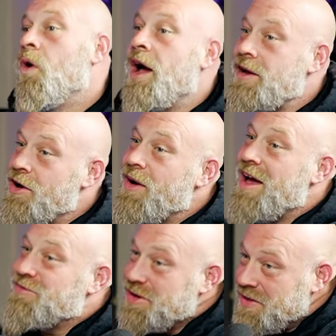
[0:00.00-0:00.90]
Yeah. Well, I know
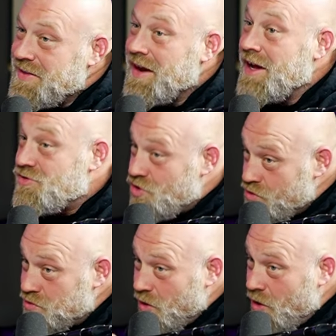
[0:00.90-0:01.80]
everything that I
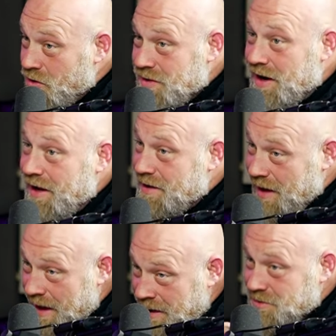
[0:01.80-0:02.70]
do wrong that yeah. I
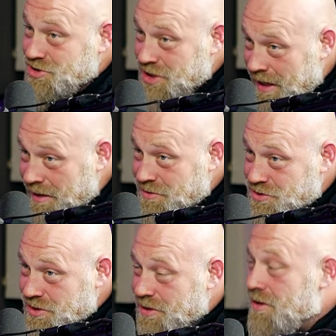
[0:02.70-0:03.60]
can't
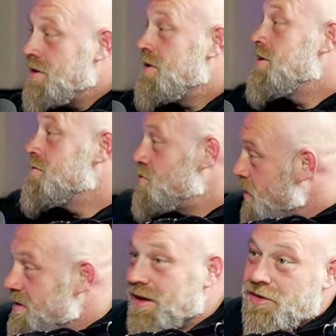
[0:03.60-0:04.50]
change. Yeah. So
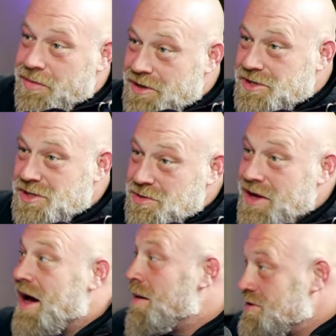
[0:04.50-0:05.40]
I tell everybody just to do
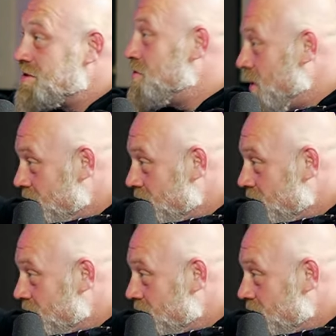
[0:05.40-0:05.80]
the opposite of what